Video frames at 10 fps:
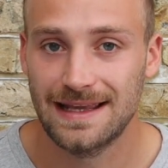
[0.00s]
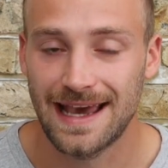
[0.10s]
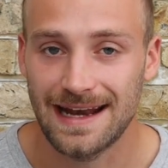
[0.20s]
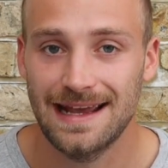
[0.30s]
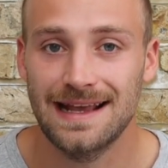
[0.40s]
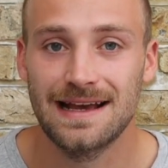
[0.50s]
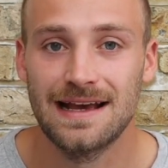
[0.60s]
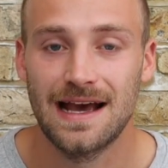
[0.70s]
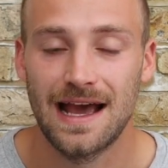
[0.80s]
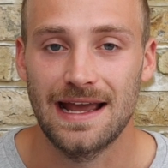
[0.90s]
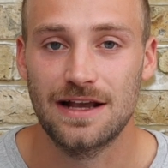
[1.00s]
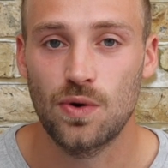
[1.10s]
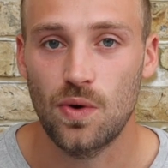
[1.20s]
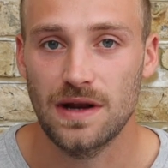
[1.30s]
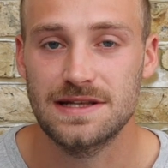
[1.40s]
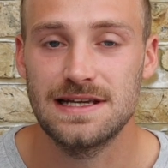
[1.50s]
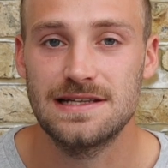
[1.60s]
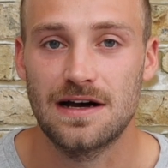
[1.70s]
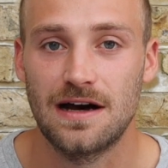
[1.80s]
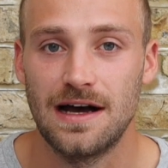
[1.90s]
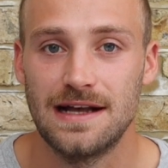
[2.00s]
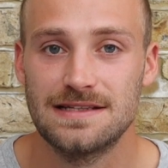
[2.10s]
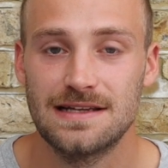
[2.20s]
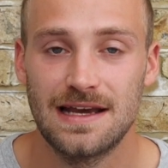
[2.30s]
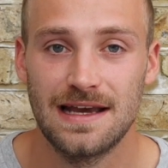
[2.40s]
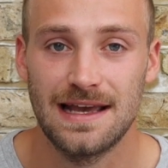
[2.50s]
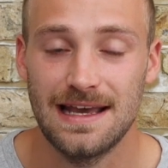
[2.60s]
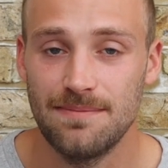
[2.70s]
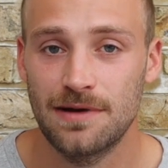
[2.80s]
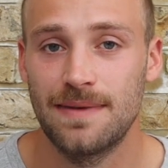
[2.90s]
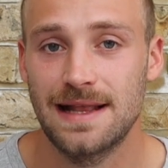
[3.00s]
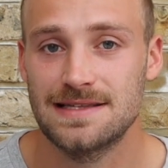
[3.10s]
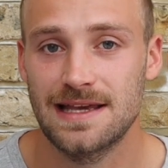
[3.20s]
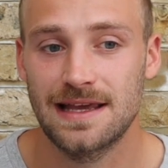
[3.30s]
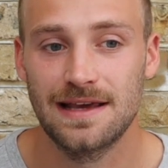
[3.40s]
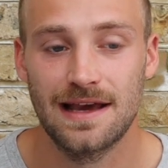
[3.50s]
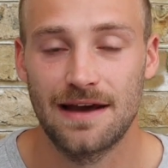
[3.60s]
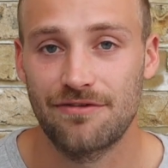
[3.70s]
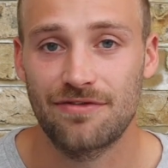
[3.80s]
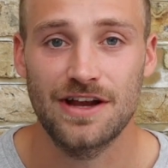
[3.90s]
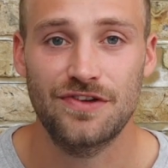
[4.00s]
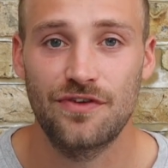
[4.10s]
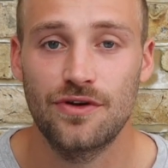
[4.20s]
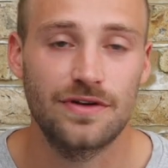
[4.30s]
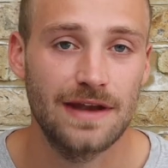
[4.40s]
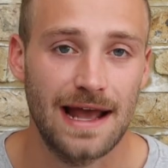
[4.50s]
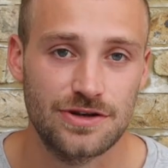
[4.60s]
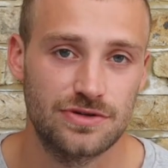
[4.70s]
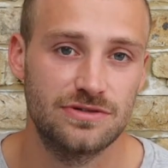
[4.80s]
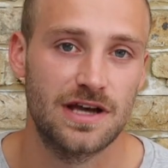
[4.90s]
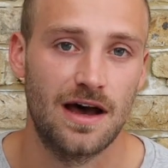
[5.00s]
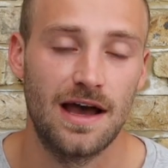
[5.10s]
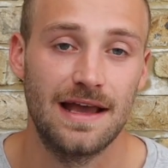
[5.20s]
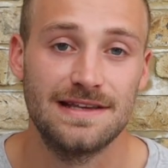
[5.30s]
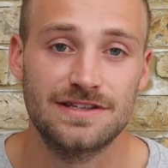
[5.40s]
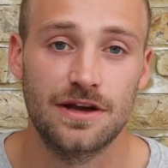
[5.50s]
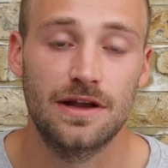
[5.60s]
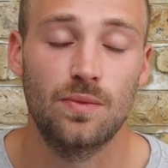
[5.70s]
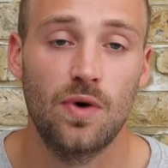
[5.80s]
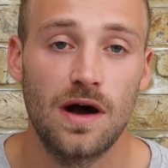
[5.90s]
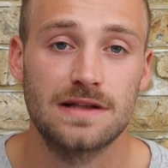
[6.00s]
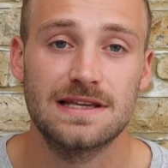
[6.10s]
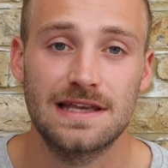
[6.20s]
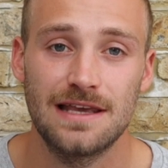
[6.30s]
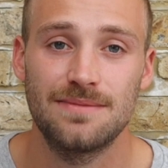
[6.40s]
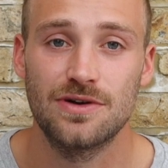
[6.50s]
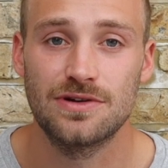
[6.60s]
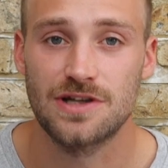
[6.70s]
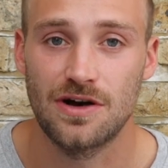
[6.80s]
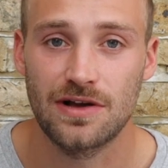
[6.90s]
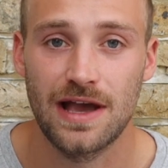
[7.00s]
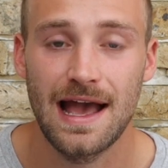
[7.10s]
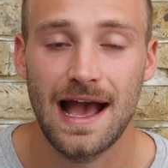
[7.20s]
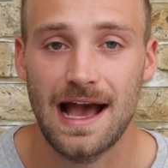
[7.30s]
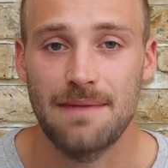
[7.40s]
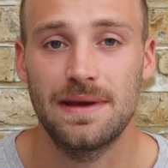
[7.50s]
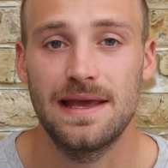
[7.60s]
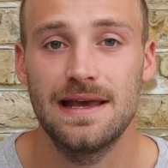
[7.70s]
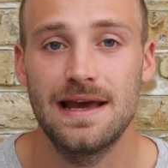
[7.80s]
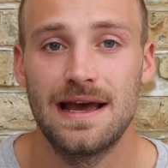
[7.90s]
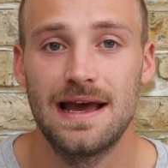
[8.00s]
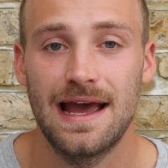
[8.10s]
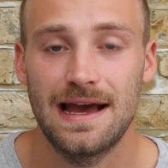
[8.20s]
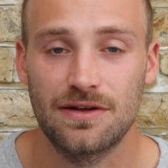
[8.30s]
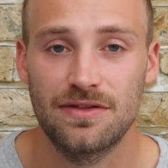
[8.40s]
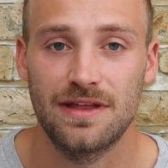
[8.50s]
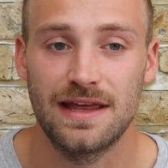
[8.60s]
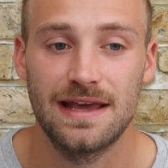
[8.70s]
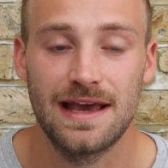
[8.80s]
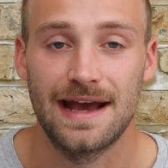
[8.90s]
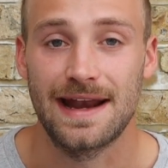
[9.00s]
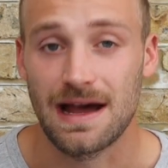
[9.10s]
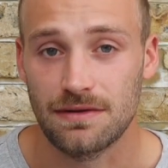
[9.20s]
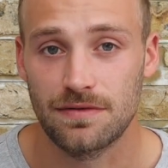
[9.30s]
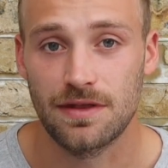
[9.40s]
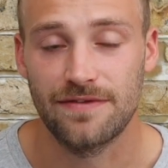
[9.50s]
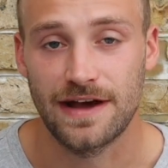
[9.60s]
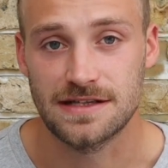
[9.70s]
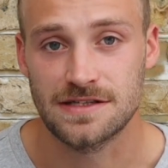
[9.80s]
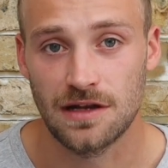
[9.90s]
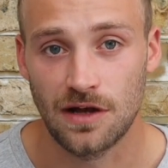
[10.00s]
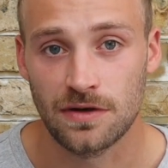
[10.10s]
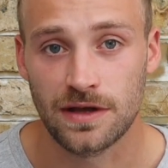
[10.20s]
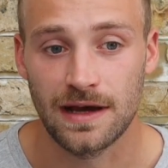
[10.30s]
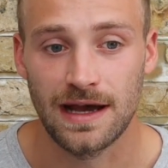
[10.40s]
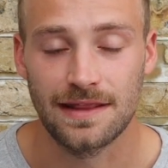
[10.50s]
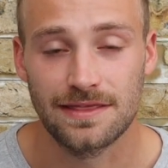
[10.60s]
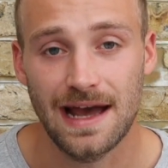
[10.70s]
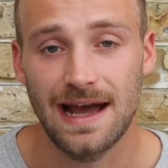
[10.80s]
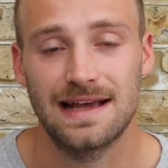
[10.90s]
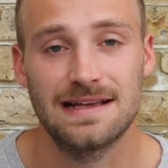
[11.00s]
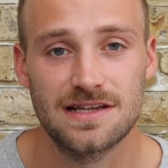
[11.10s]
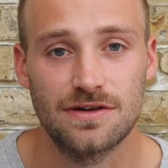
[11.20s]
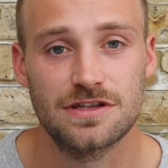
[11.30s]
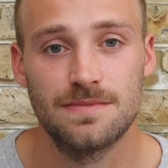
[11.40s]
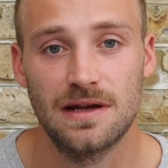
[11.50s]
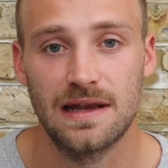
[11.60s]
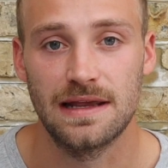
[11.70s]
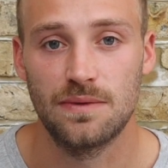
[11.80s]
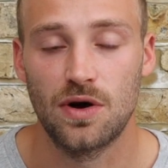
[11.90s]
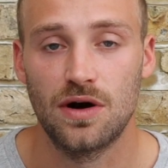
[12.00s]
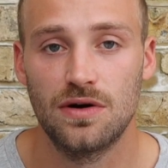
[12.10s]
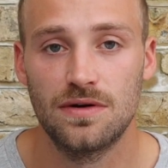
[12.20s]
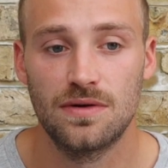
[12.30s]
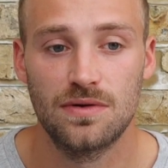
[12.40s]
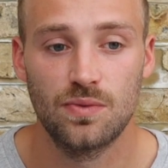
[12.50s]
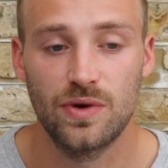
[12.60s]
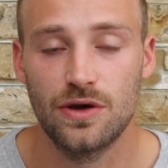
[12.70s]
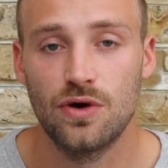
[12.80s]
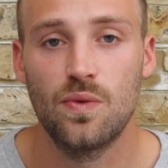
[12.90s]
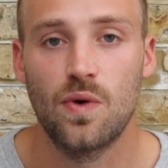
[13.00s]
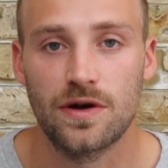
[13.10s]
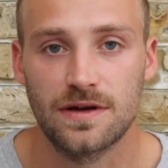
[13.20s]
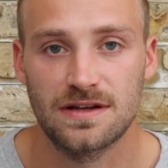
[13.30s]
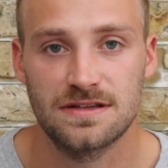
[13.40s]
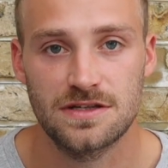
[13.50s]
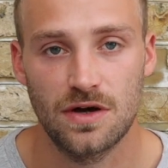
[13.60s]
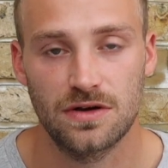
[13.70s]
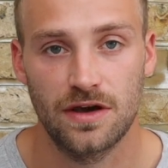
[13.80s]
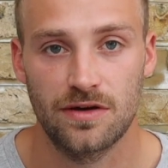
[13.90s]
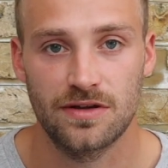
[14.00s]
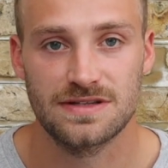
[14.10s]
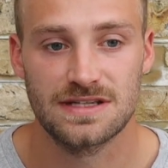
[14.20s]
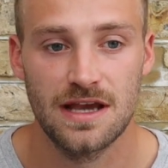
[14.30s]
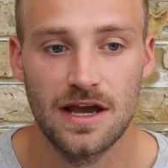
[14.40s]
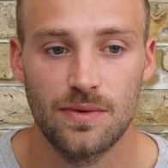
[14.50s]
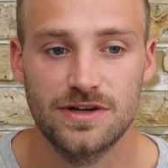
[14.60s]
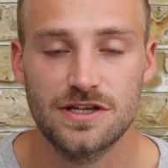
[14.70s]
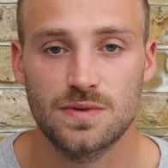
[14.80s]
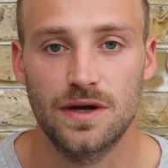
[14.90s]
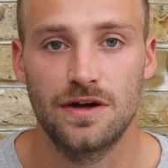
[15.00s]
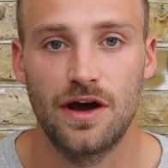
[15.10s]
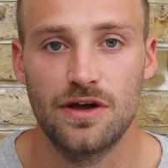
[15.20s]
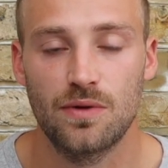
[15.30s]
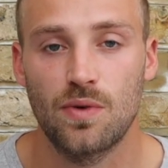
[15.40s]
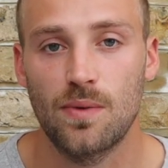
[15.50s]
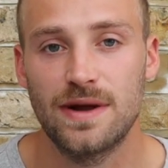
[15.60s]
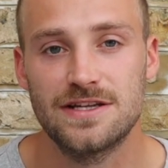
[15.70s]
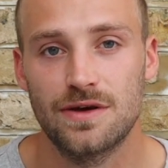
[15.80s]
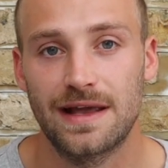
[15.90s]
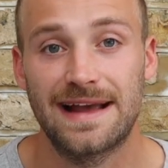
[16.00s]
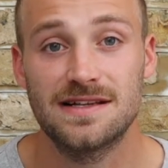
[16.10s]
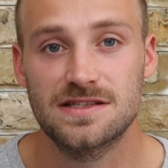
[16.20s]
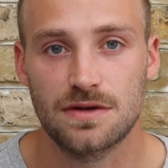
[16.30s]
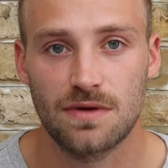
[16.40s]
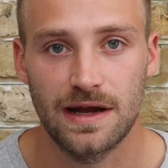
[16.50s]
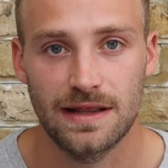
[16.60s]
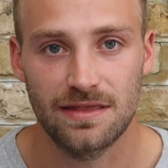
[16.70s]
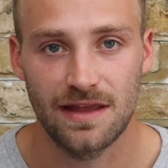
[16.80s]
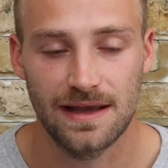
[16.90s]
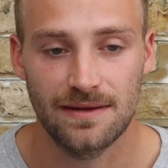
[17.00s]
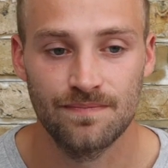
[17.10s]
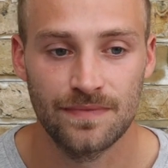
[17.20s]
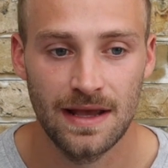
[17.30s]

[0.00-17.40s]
Getting a quality diet, implementing a fresh food, natural diet is going to work to keep your dog happy, healthy, and out of the vets longer. And that is ultimately what we all want as dog owners. We just want to know that what we're doing is the right thing.